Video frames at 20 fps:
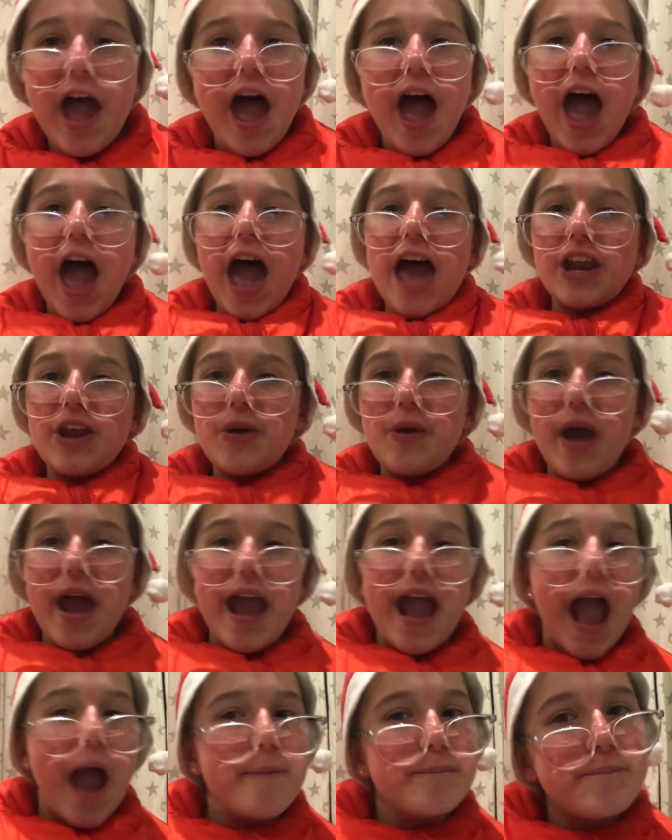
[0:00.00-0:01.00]

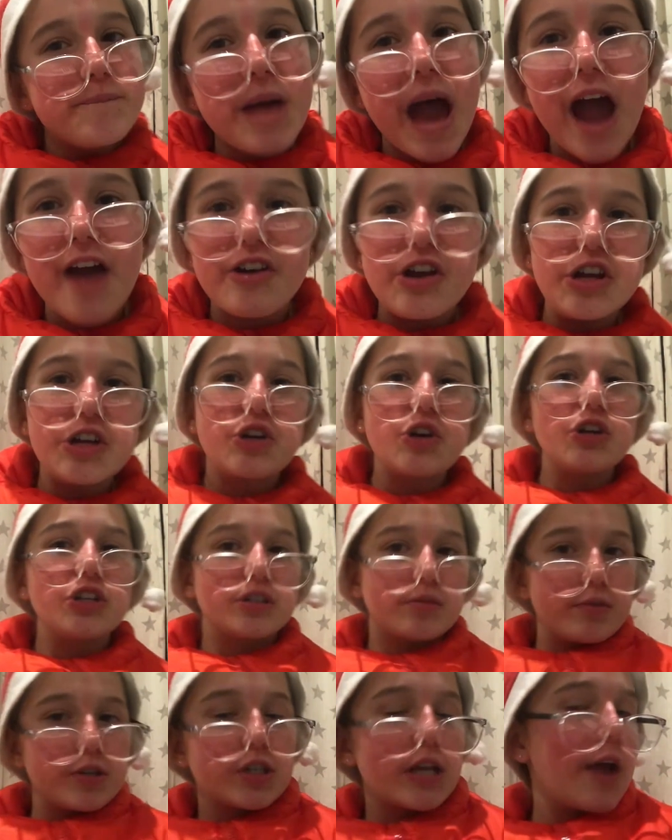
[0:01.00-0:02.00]
Anyway, Merry
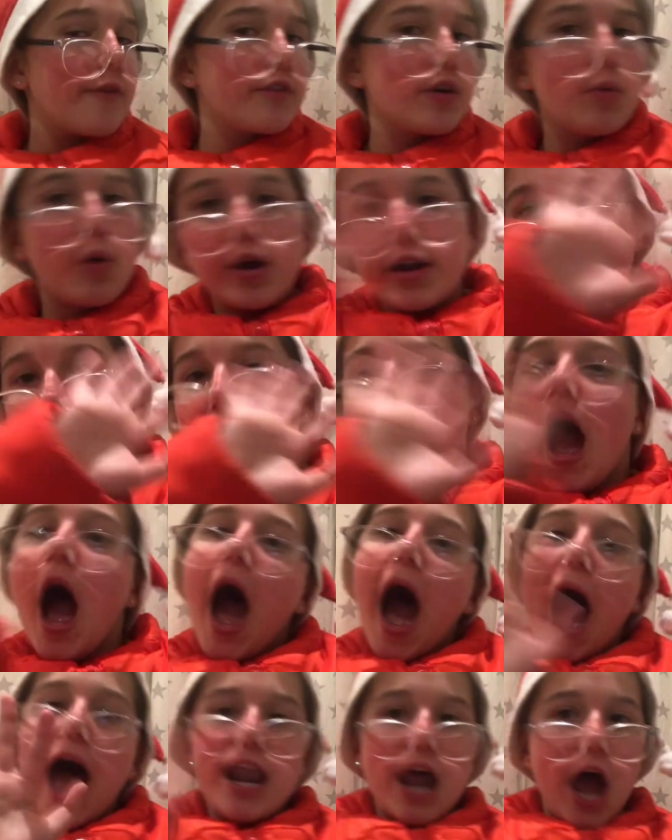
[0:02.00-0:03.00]
Christmas, everybody,
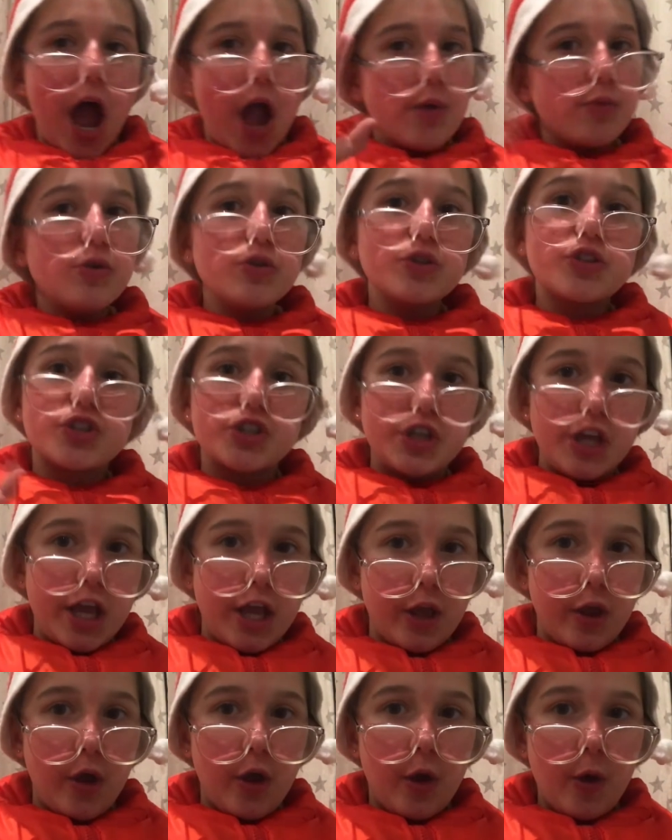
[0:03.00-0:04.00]
and I will
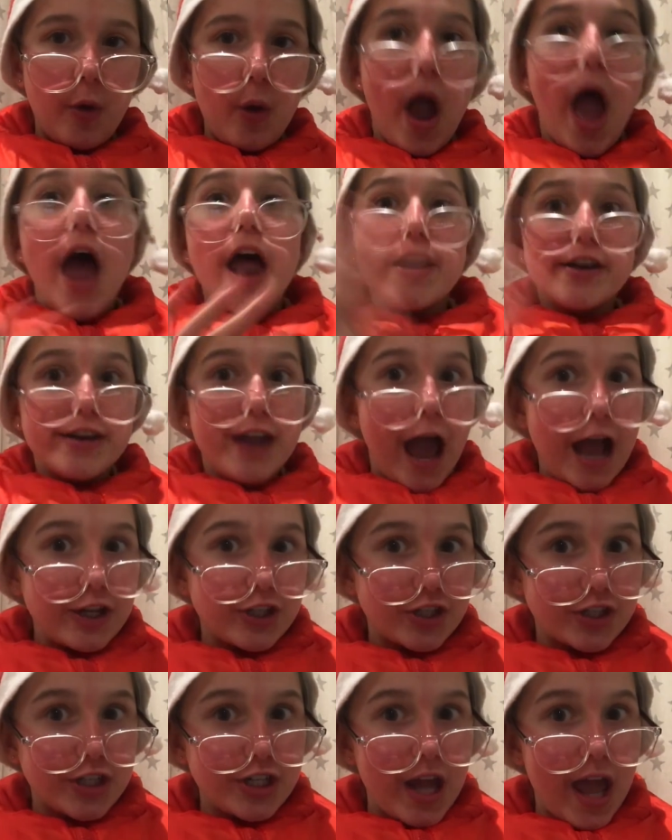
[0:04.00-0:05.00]
see you
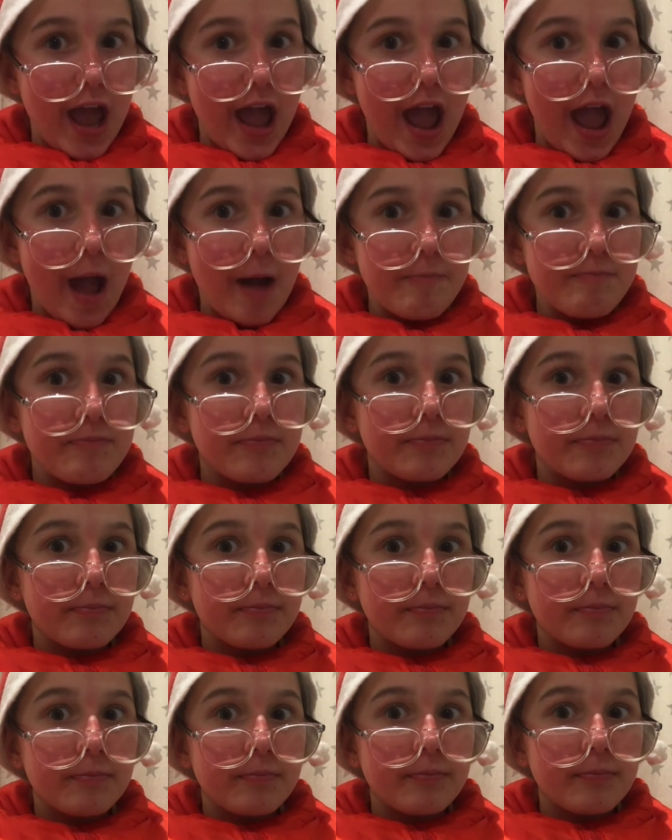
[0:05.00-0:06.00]
next year
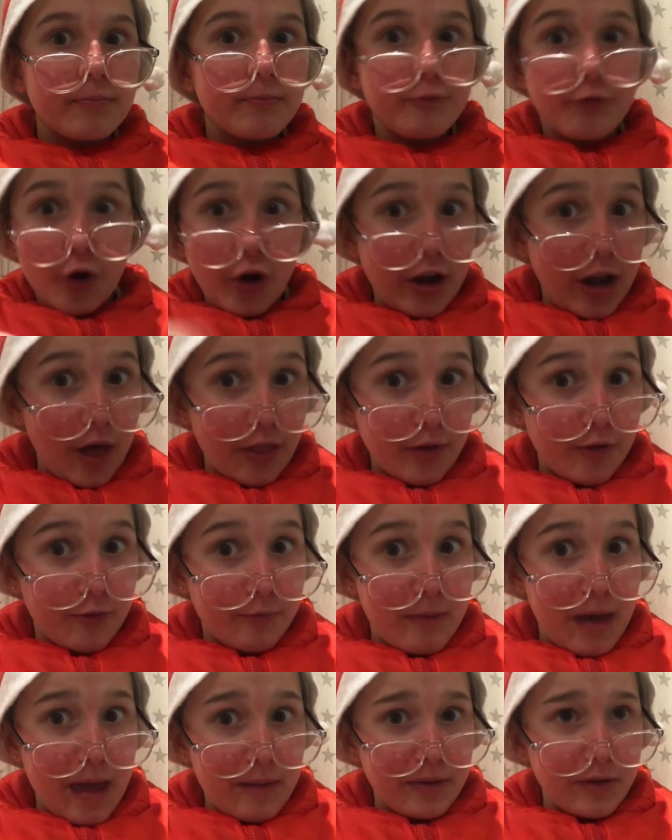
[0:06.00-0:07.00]
for another
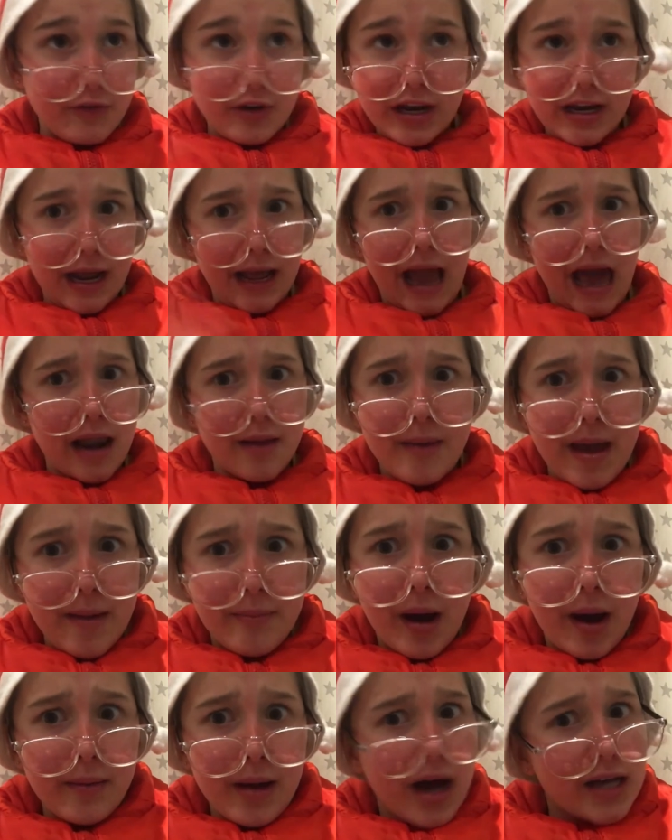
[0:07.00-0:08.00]
maybe reading anime
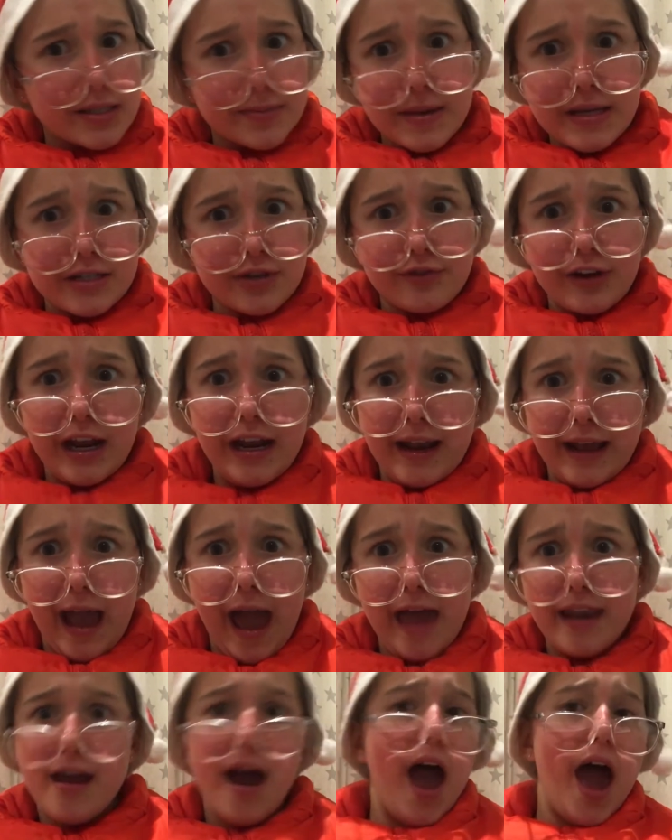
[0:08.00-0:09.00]
might asked me to read
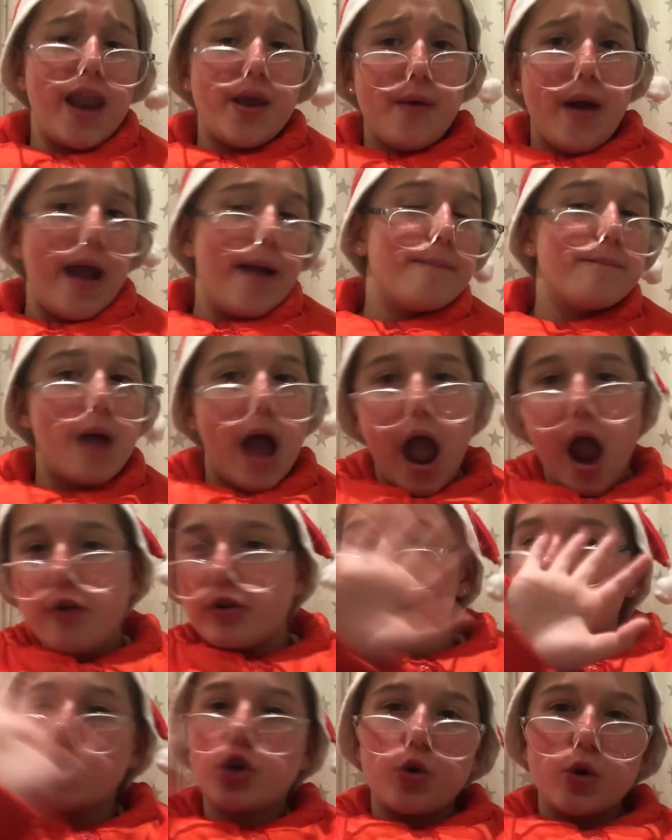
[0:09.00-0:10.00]
again. Anyway,
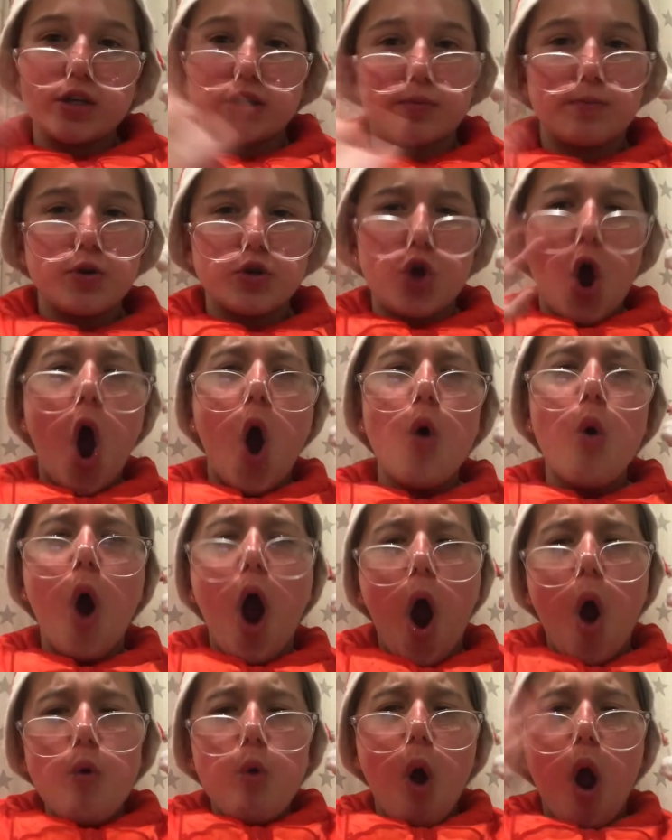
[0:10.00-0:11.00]
Merry Christmas! Ho
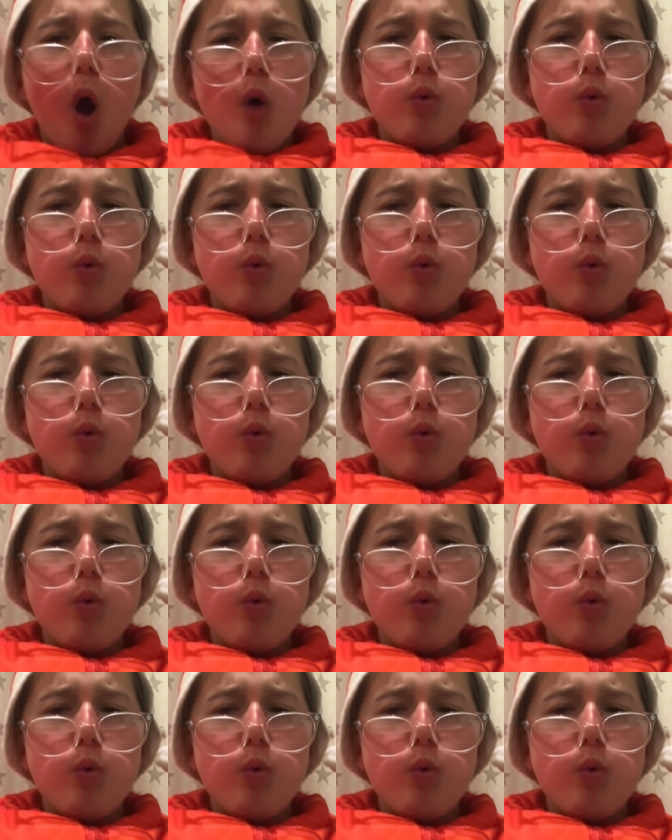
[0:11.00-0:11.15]
ho ho